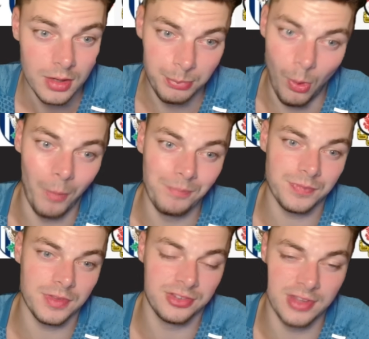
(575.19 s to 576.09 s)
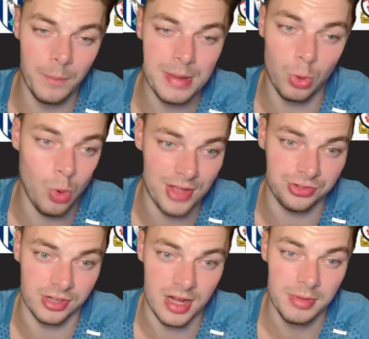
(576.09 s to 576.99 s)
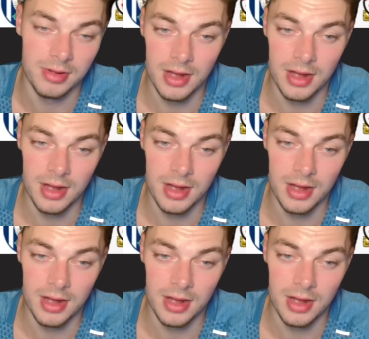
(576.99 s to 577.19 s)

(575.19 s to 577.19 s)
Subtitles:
but still people question him,